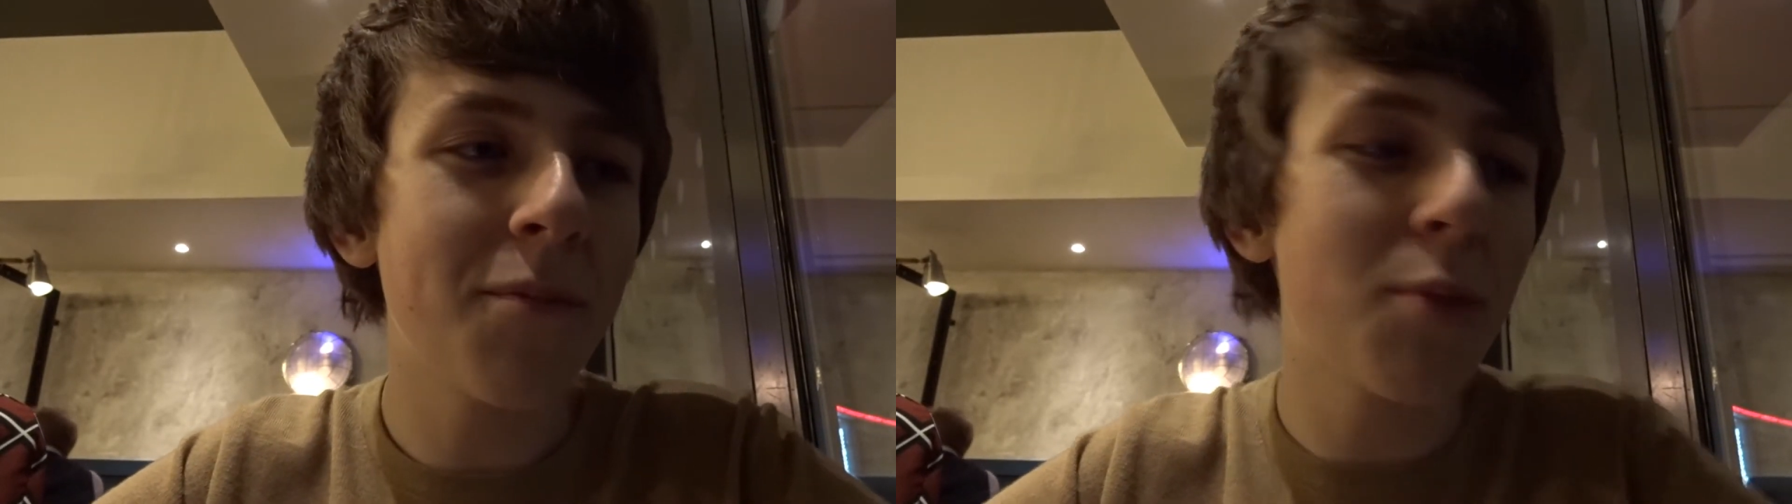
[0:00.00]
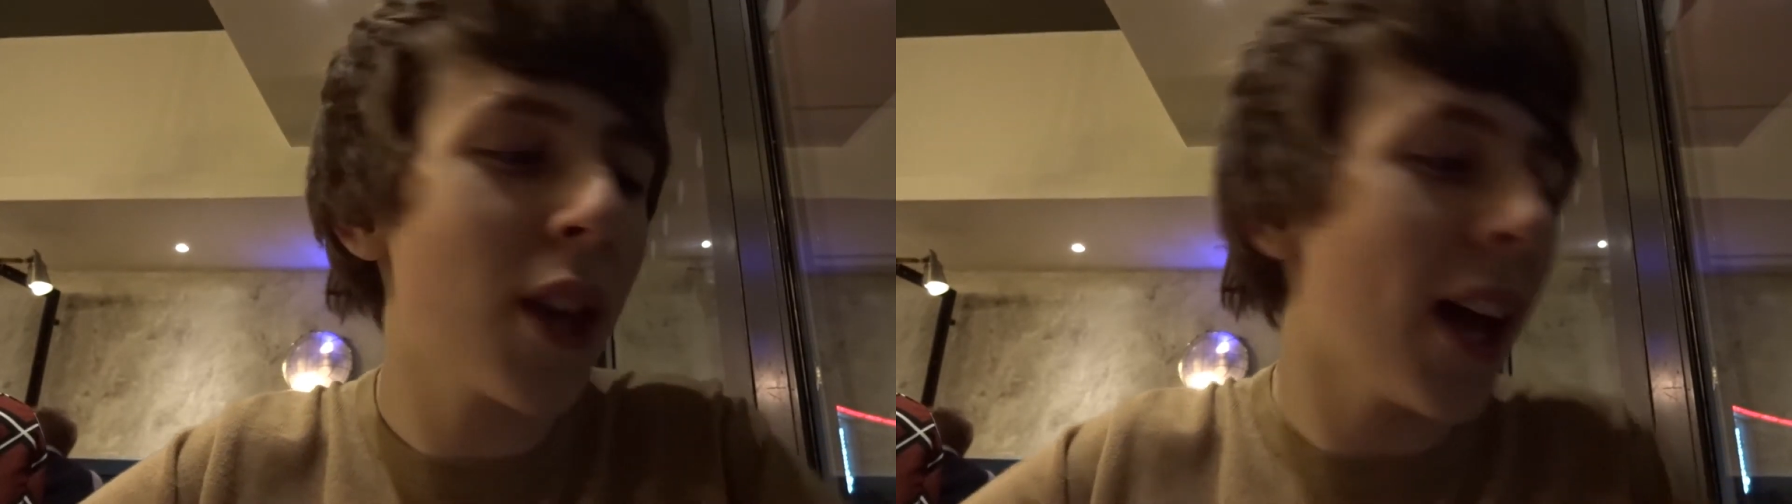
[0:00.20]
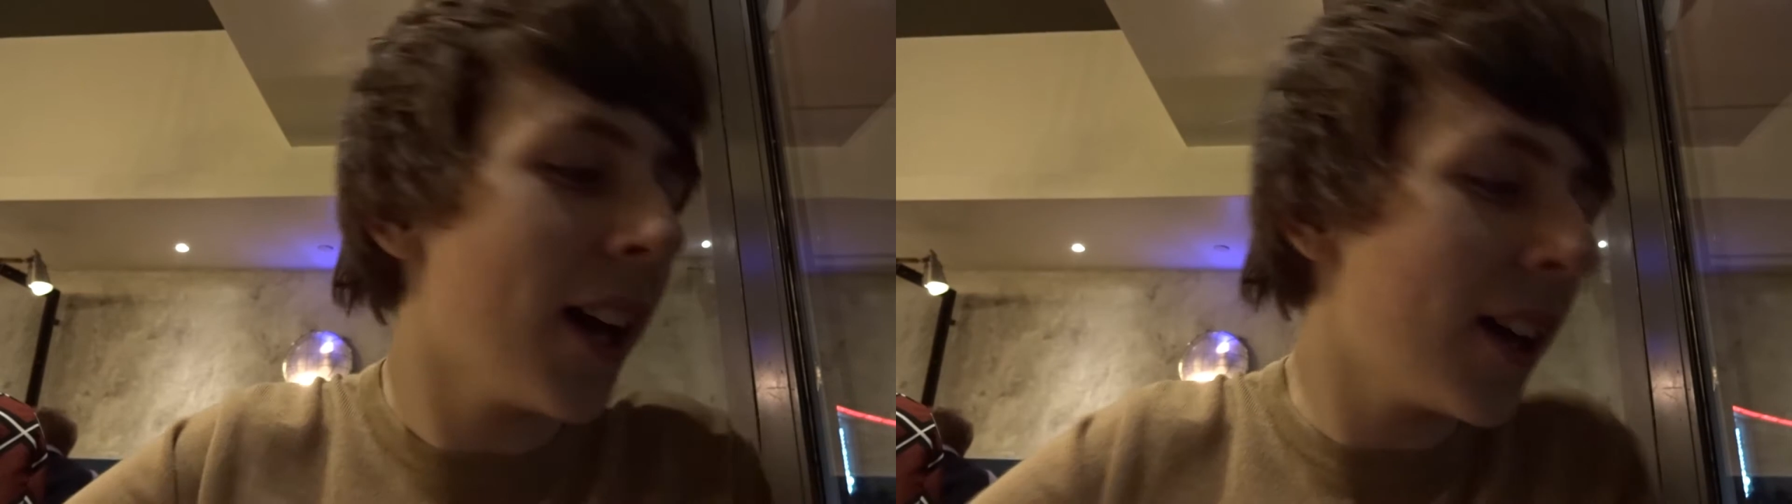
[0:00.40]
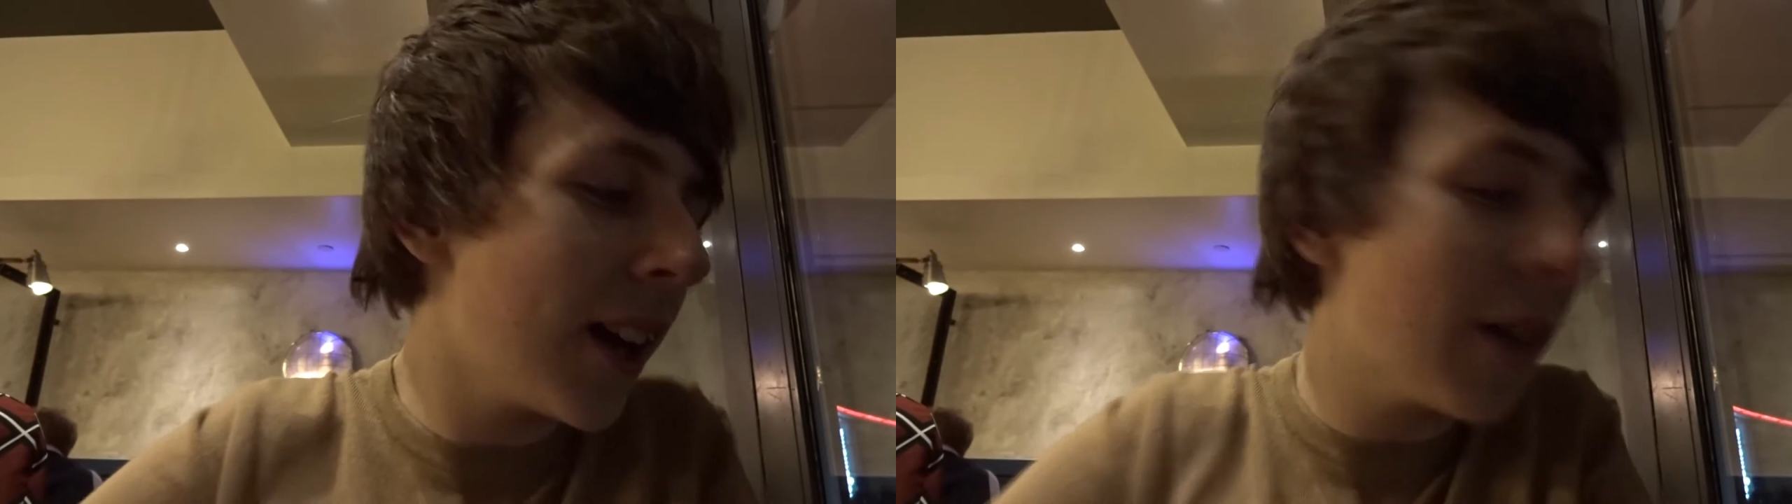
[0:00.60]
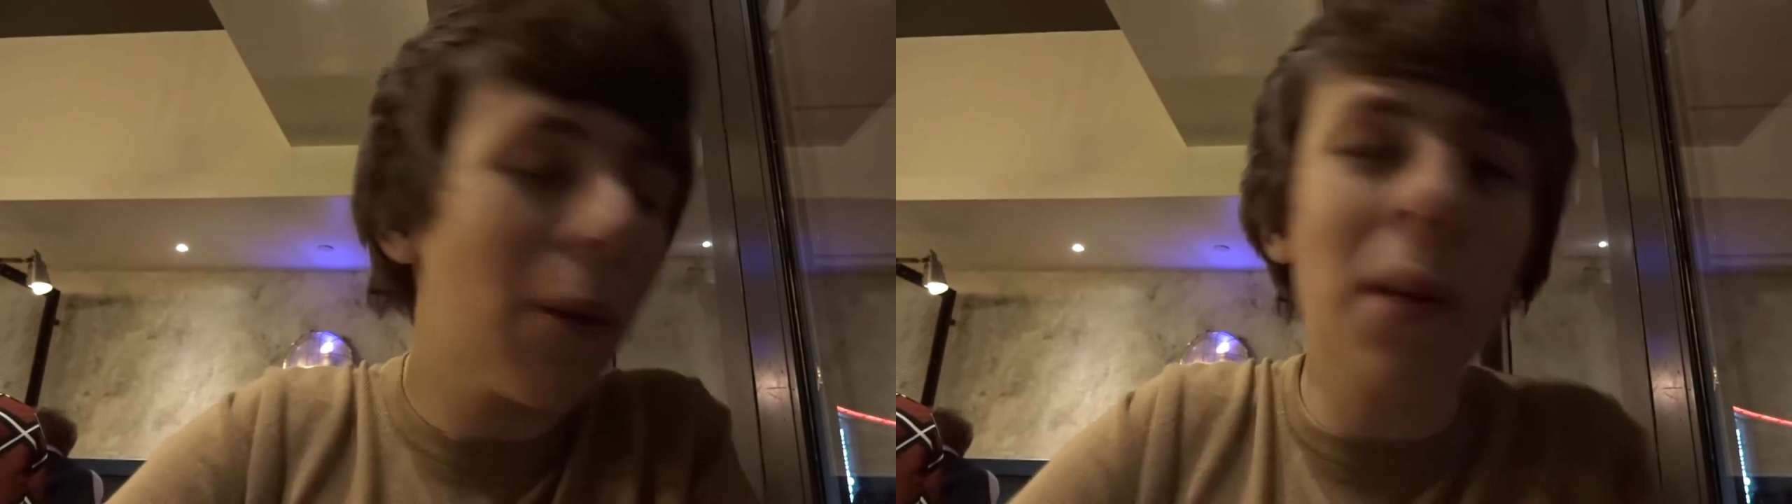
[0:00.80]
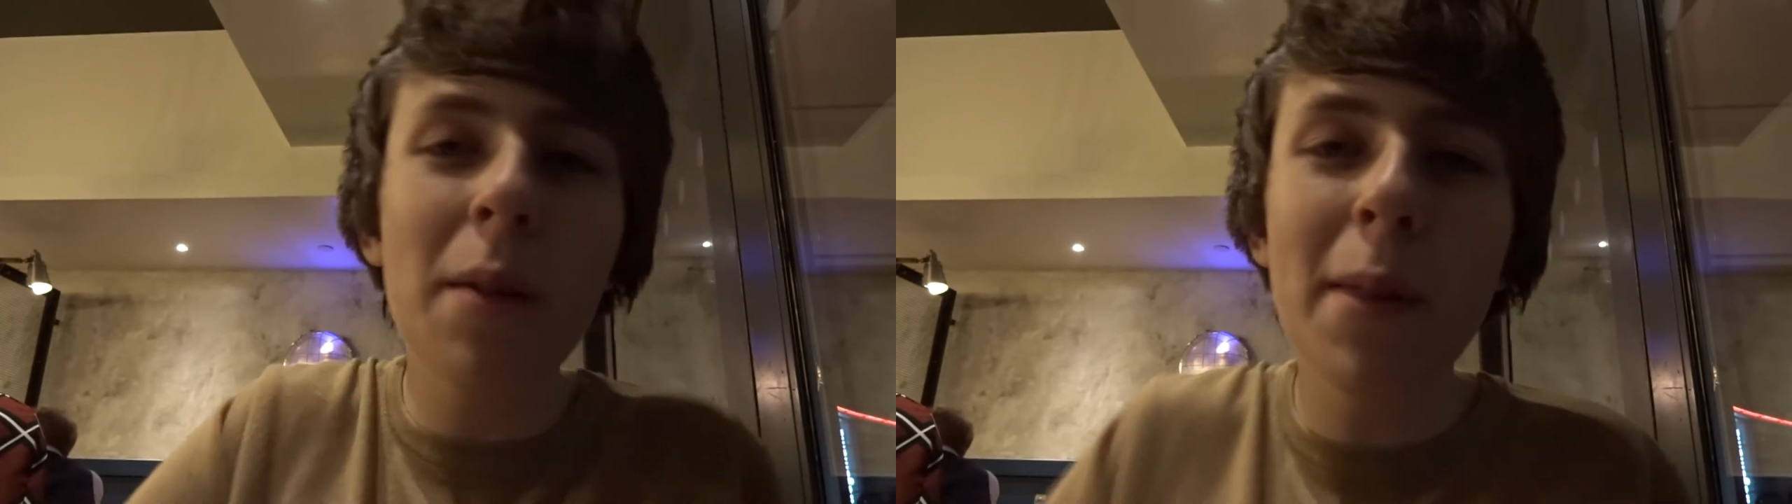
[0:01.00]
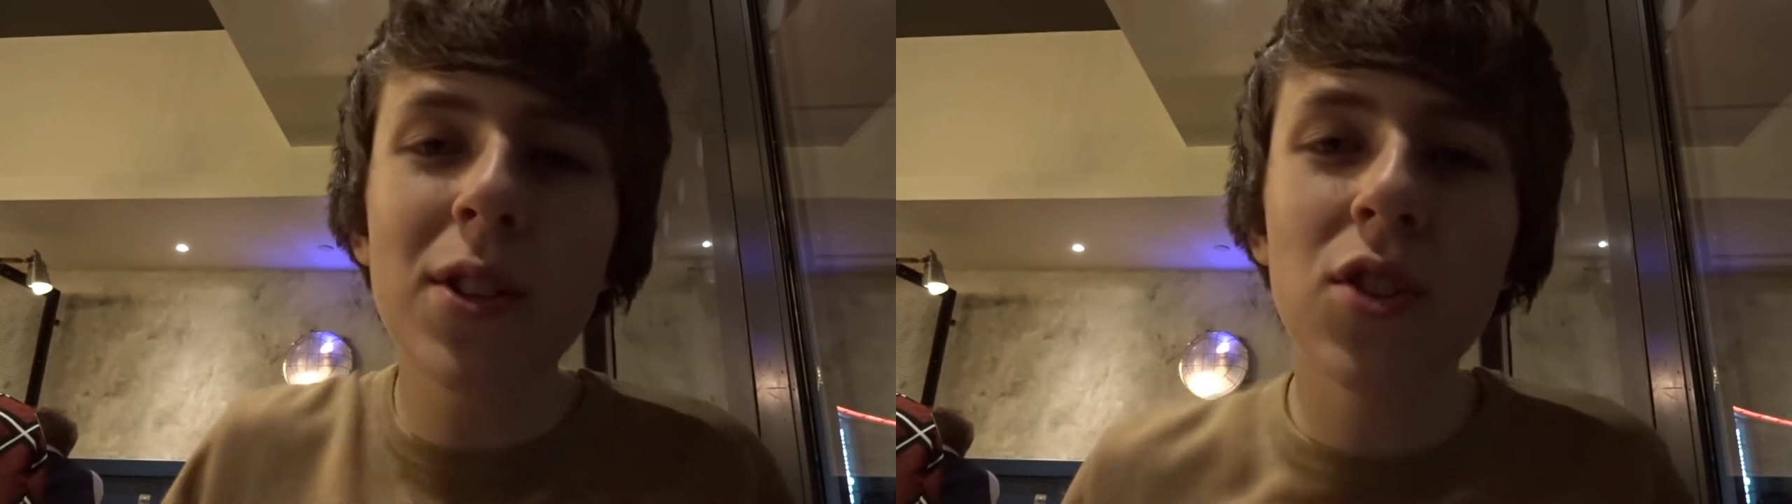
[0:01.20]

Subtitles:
But yeah, when we get back